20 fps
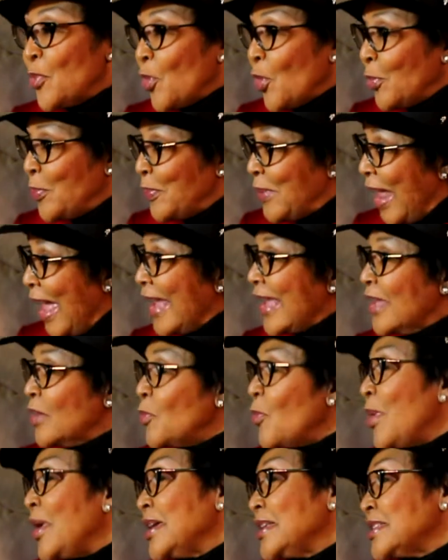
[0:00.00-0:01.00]
brought black
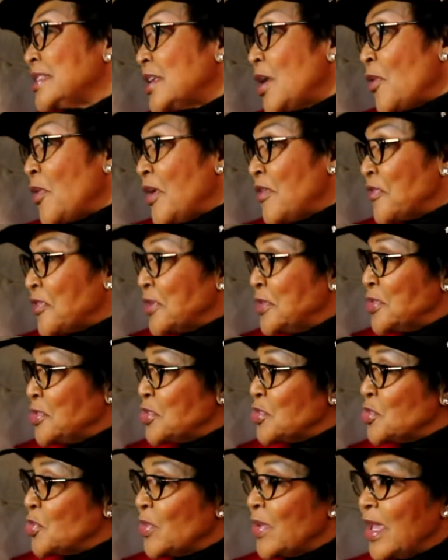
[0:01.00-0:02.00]
and white South
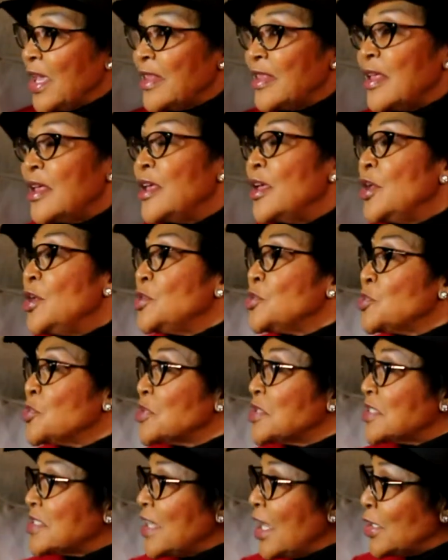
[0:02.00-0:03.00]
Africans together
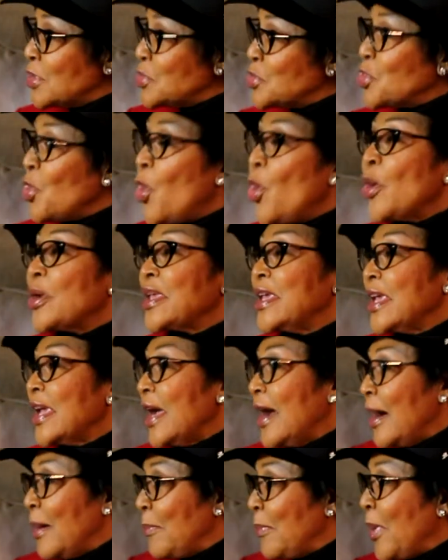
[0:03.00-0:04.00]
to start
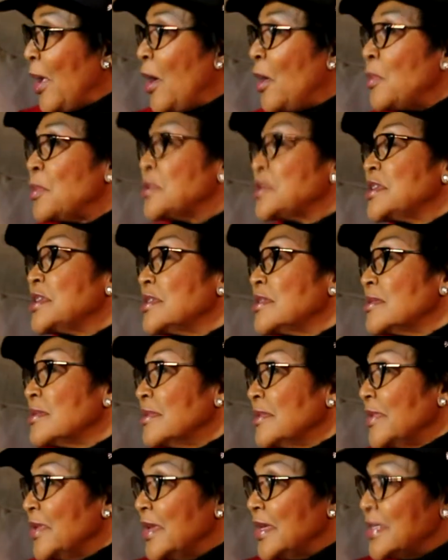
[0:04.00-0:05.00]
talking about
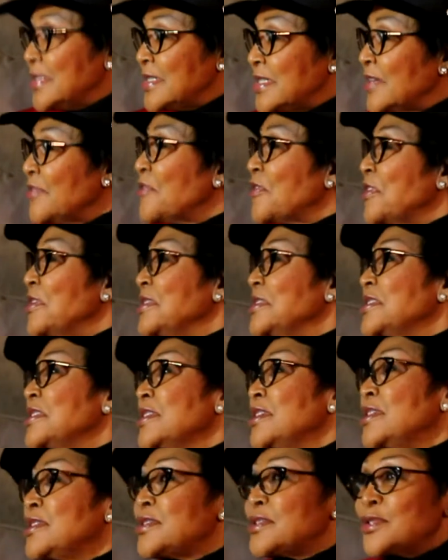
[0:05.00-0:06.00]

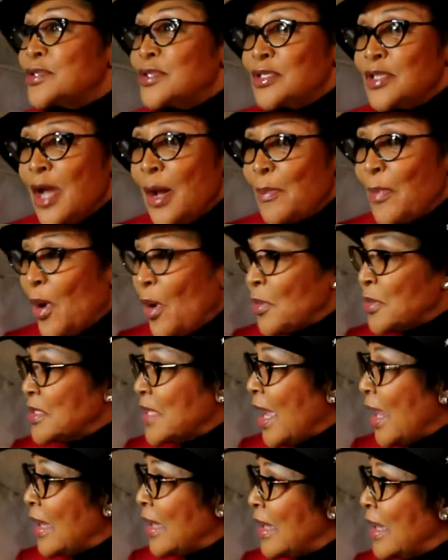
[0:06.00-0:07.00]
differences, about
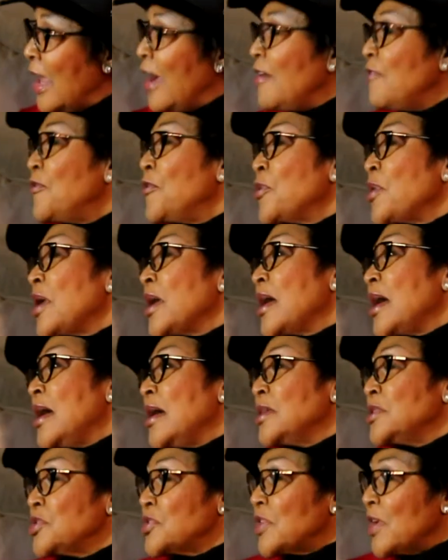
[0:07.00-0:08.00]
our love for our
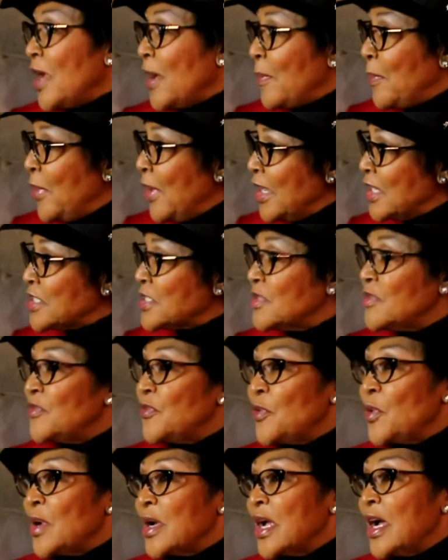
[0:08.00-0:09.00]
country, our passion
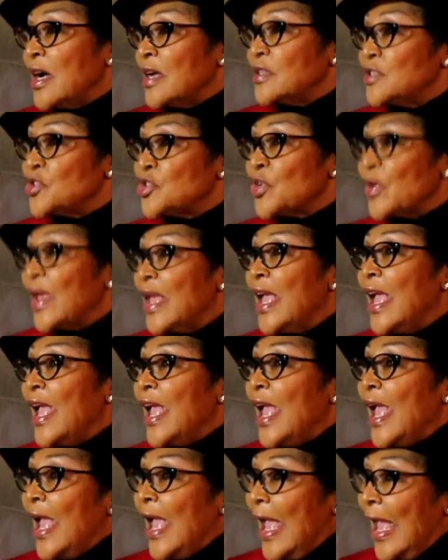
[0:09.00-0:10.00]
for our country.
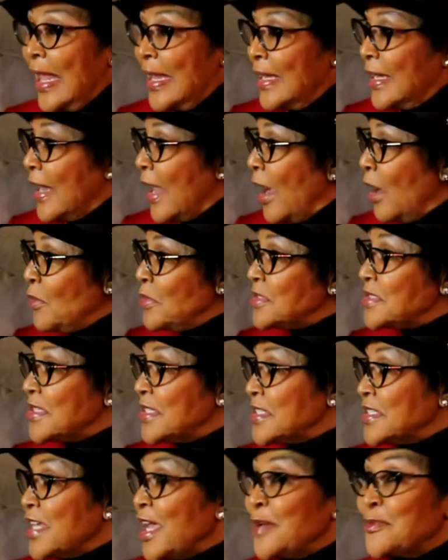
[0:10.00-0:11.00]
And now is
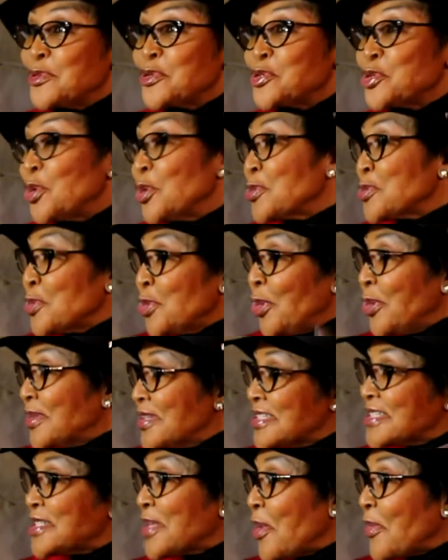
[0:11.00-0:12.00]
the time to talk to
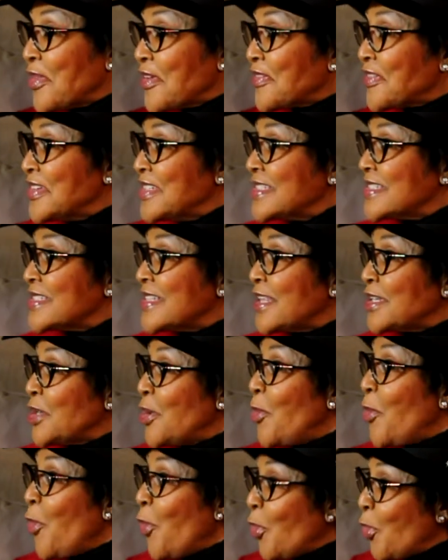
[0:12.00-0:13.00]
all the South Africans that
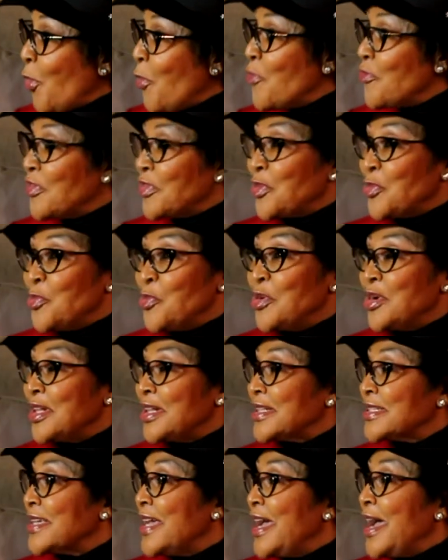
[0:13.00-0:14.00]
are all over the
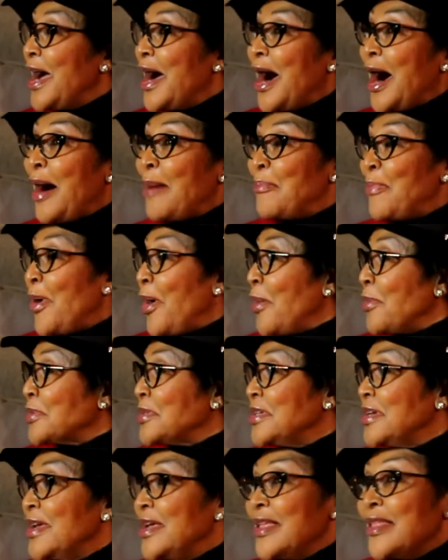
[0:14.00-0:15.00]
world
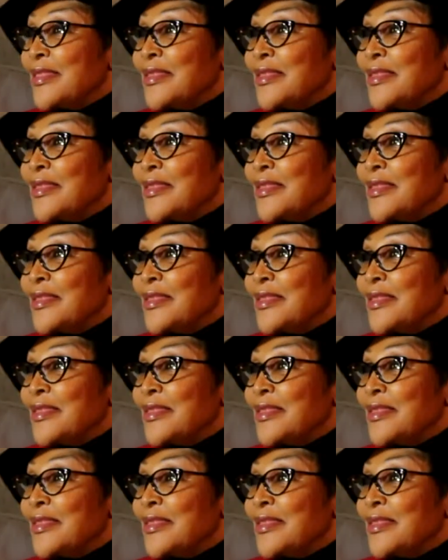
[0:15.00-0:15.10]
about